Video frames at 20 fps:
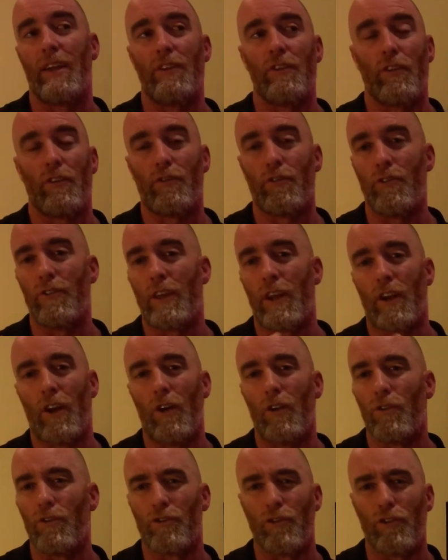through that
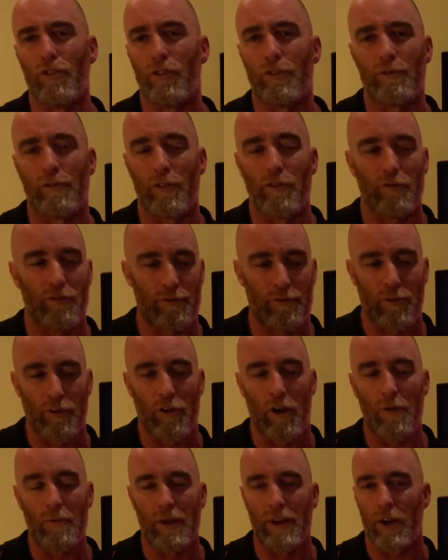whole neural
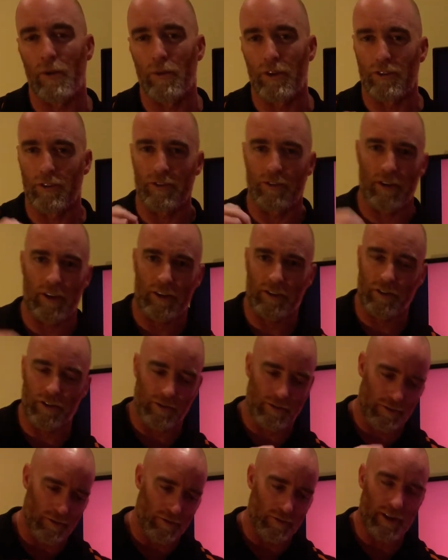foramina, which is
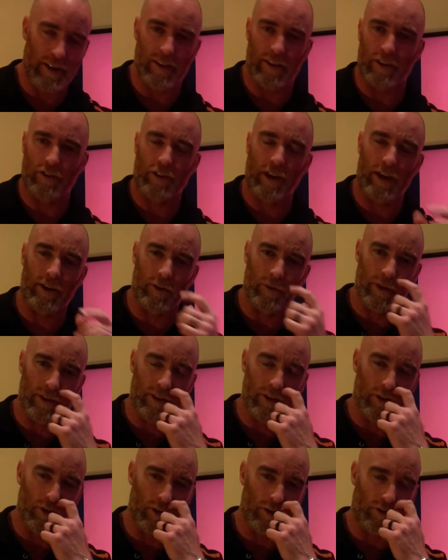actually really the channel where
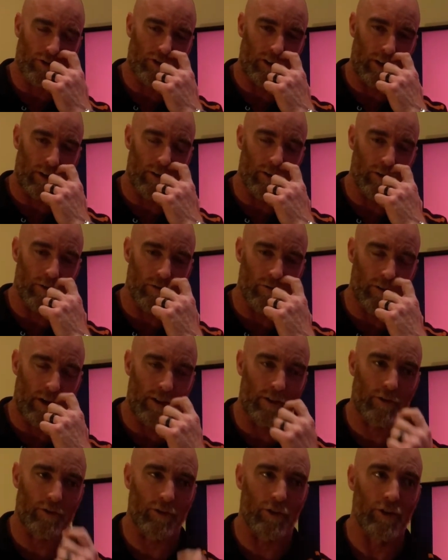the nerves
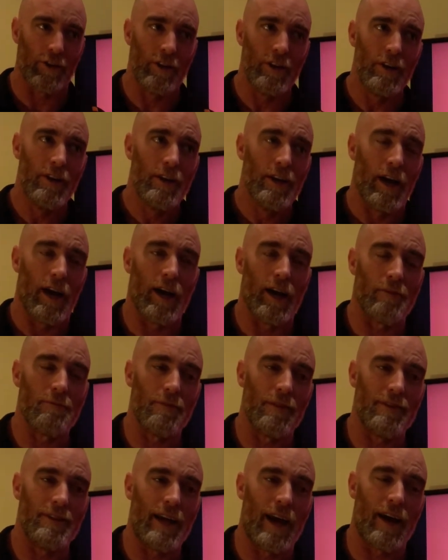run through.
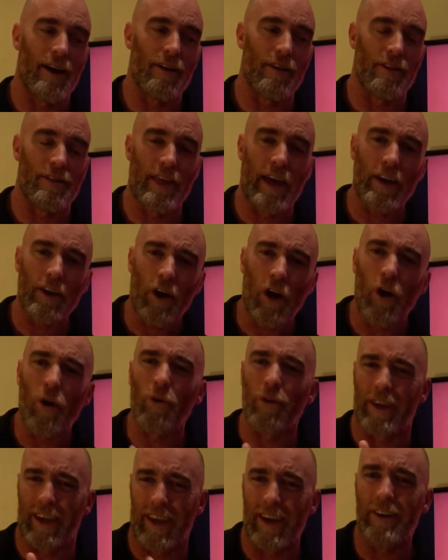Now, that
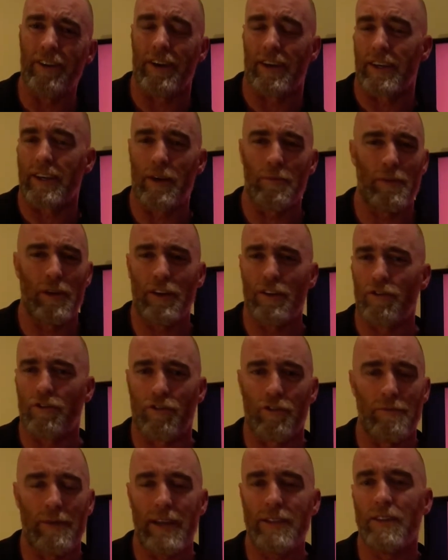whole area can be
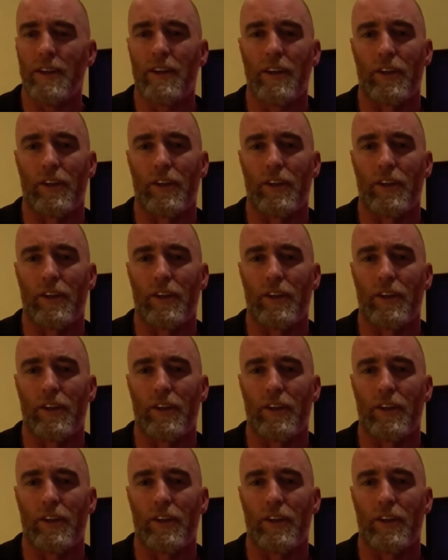dramatically